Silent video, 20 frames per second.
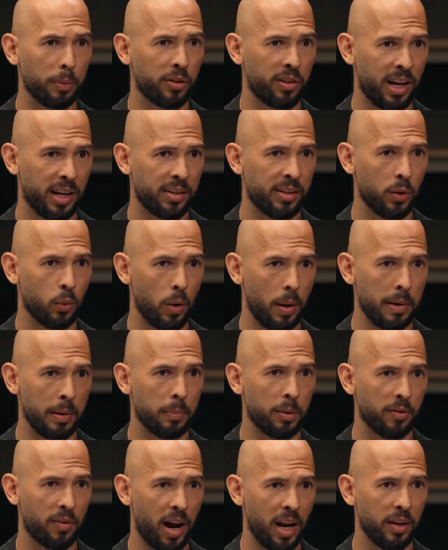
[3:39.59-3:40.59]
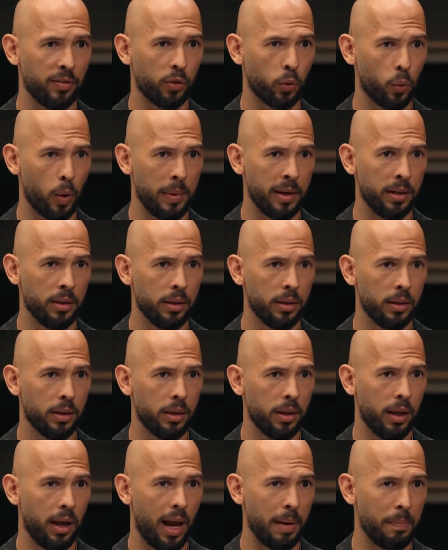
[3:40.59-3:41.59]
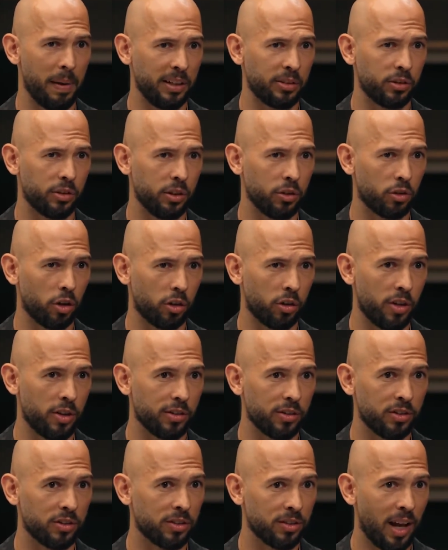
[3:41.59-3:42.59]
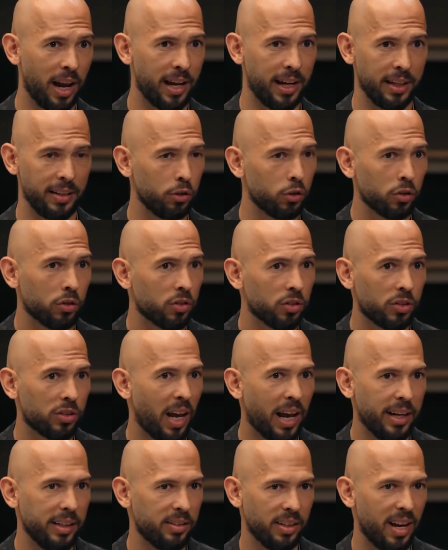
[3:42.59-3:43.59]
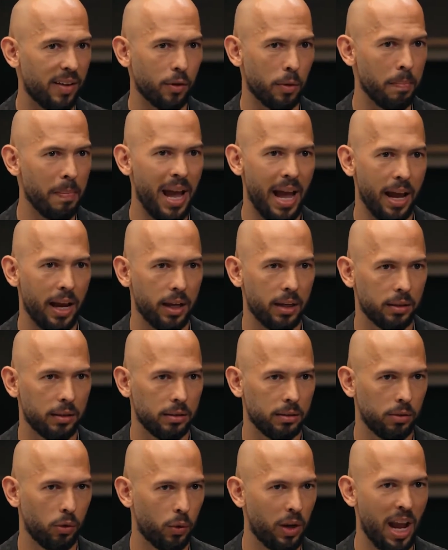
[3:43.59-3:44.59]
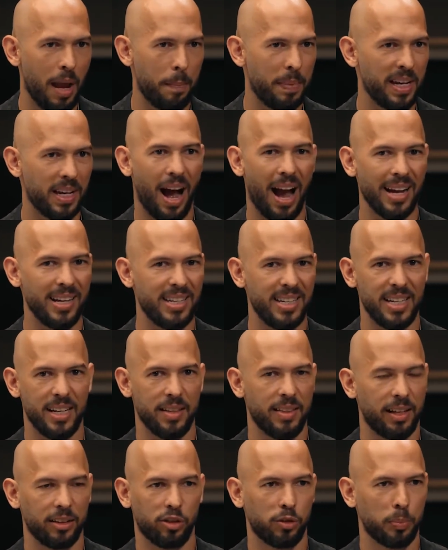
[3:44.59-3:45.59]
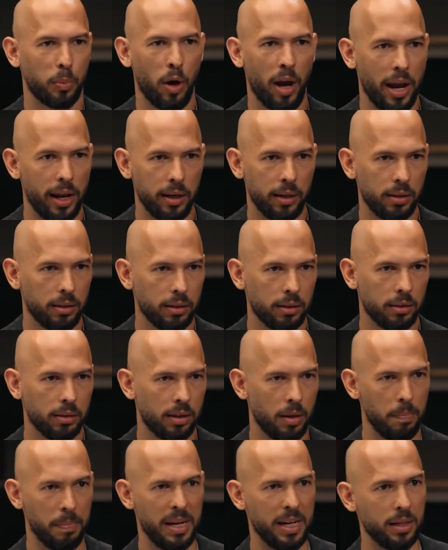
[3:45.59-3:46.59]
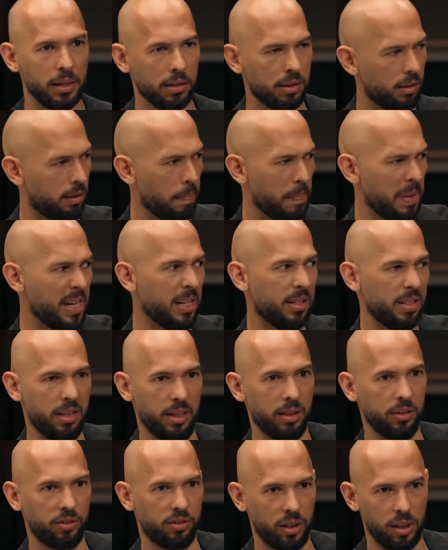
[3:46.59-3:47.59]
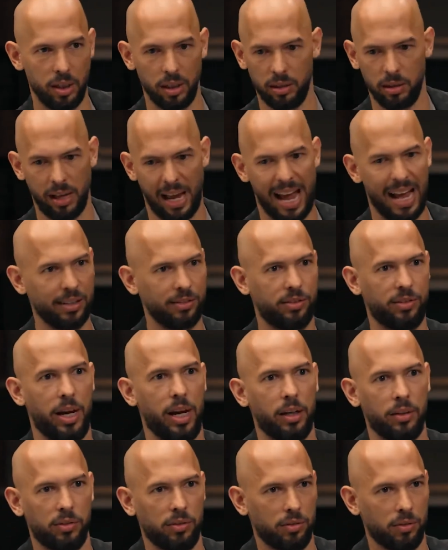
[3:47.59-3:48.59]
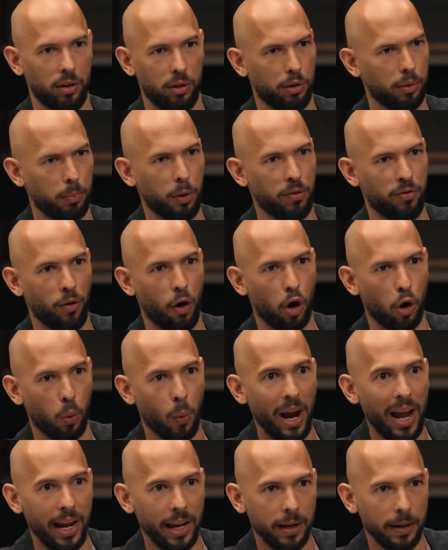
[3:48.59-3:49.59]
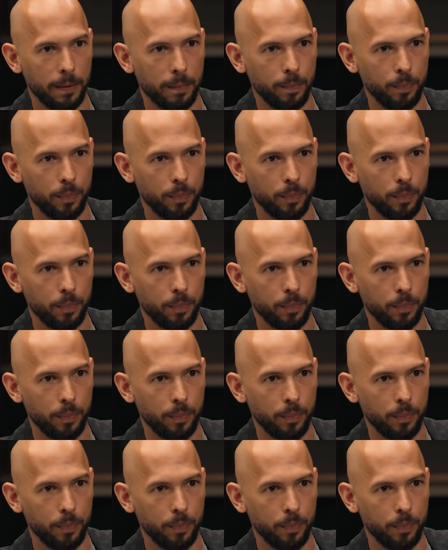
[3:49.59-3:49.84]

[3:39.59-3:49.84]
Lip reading: protecting women, providing for women, and basically in charge of the society. And these are societies that never met. So it can't be an idea that spread. The Ming dynasty and the Aztecs, they're pretty far away.